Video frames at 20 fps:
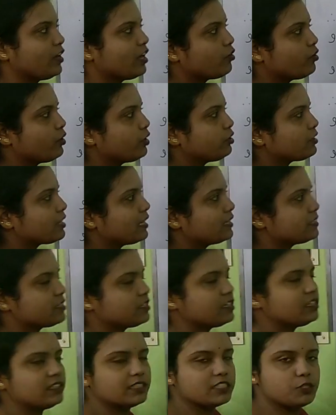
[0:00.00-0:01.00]
we are going to
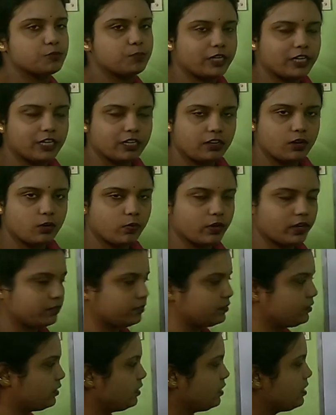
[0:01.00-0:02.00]
consider this particular one.
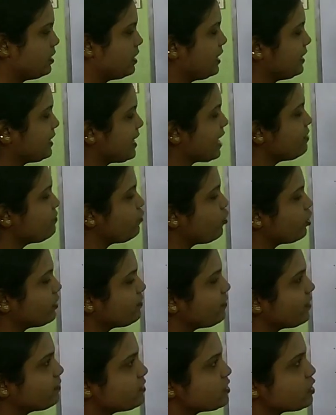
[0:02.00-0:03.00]
Tan
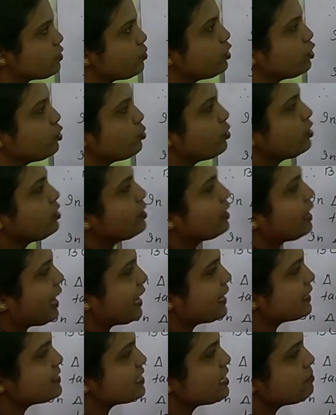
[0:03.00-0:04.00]
45 is equal to what?
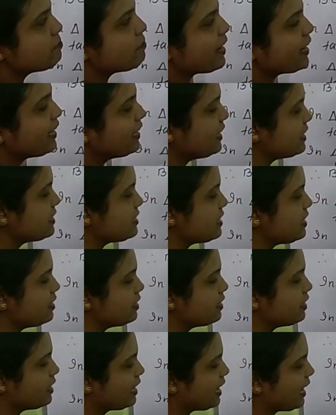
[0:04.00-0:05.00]
AC by DC.
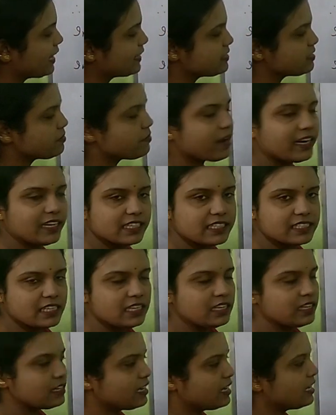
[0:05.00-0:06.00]
AC by
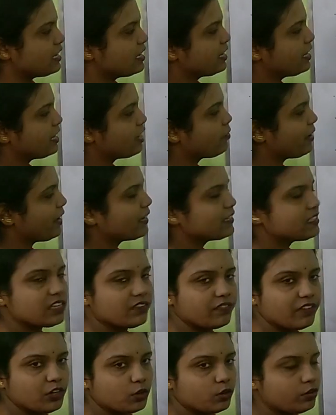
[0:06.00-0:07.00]
DC. Now
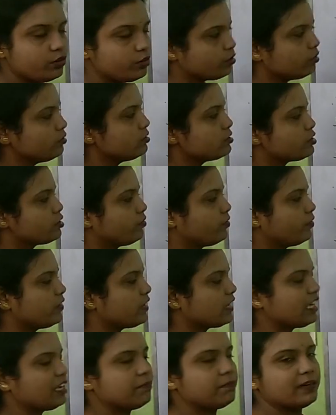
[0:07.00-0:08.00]
AC we don't know, so we
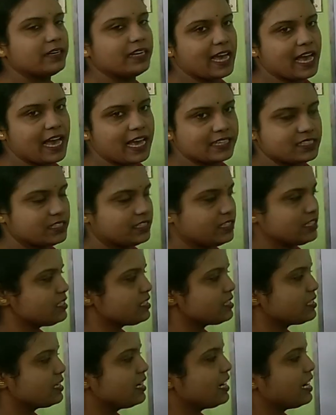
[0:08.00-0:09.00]
will keep it as it
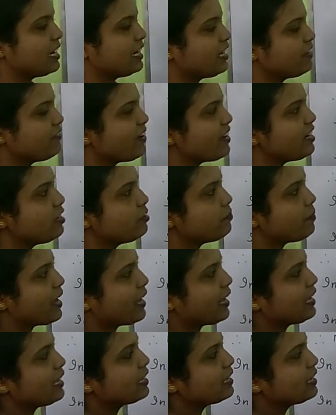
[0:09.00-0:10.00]
is, divided
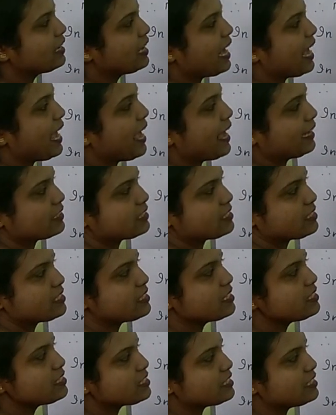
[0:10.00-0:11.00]
by X.
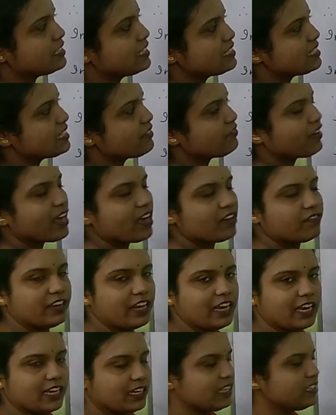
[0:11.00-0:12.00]
Since DC we have
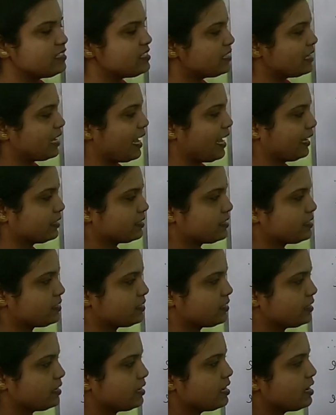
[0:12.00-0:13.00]
taken as
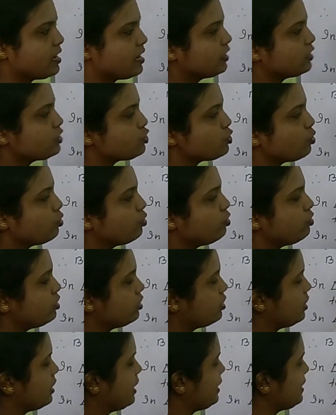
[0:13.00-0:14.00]
X. So
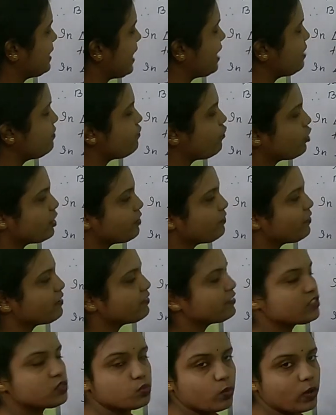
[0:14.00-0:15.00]
tan
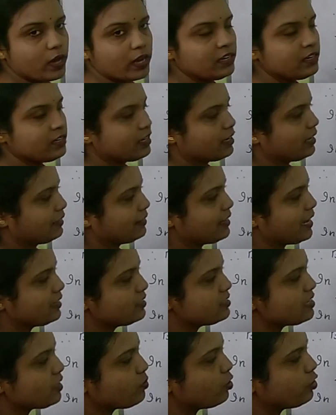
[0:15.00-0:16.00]
45 is 1. That
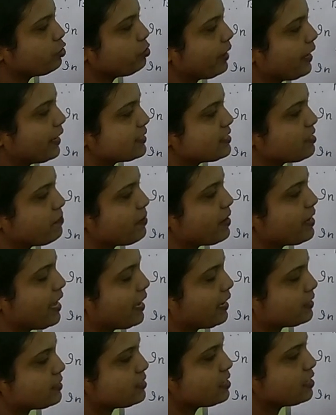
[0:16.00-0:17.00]
is equal to AC by
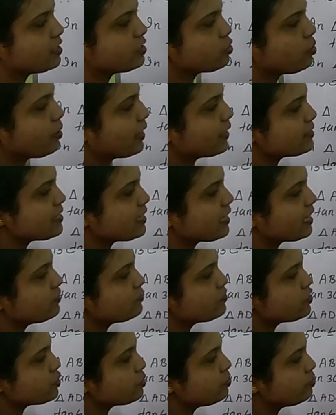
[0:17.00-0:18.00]
X. So AC
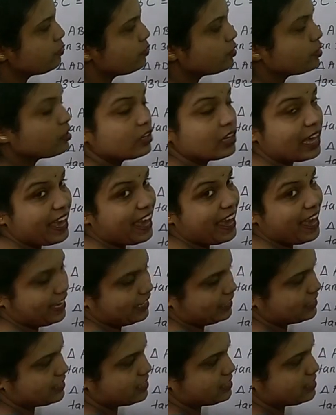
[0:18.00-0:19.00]
gives you
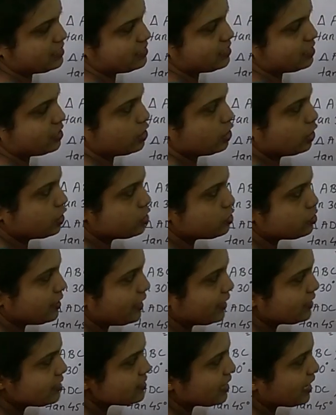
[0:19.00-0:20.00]
X. So
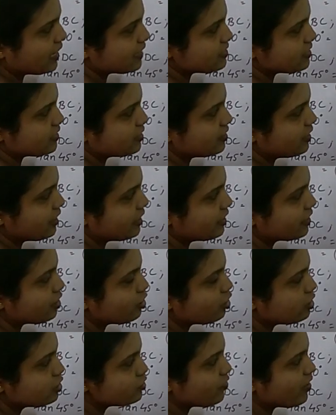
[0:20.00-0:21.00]
let us consider, here
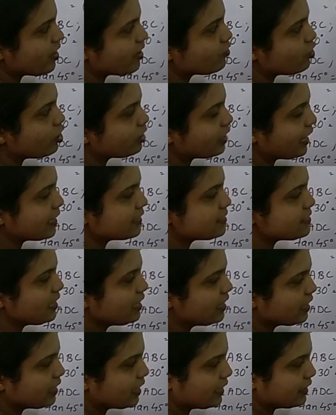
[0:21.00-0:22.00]
also we have got
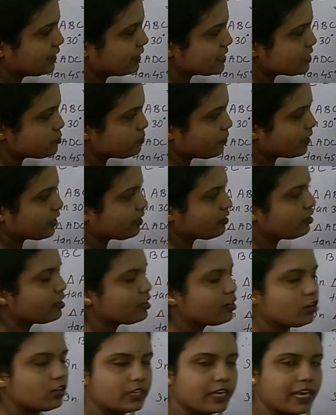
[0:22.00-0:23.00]
AC. In this
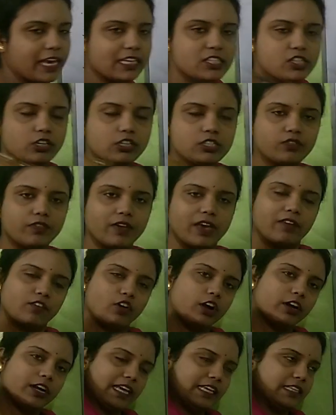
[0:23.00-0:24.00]
particular case also we have
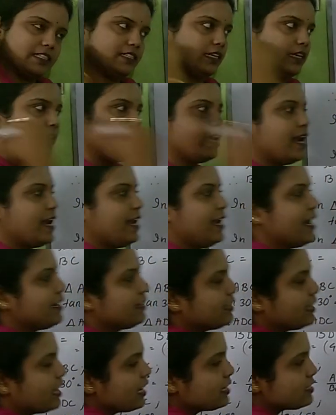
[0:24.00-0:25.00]
got AC. Let
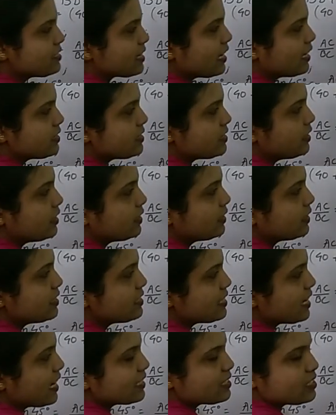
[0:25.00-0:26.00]
us consider
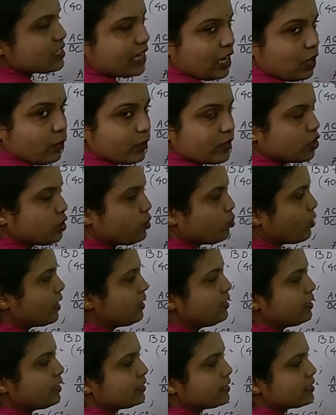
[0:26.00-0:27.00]
this as equation 1,
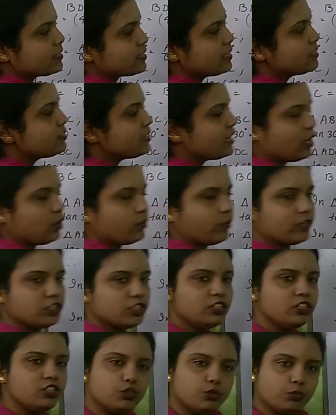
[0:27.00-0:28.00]
this as
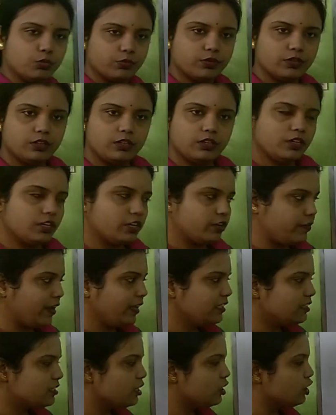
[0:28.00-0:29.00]
equation 2.
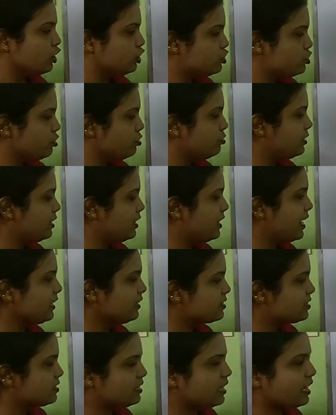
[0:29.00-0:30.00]
Right? So the
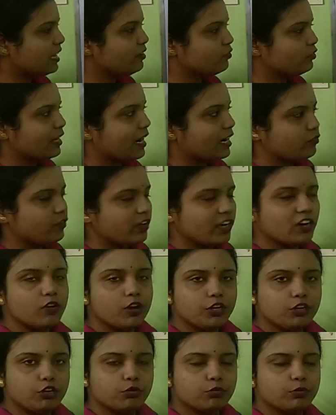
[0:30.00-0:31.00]
next thing that we are
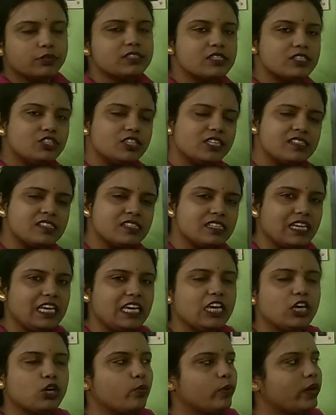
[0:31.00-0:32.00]
going to do is
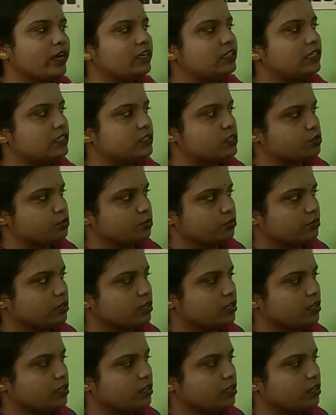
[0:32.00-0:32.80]
just equate these two.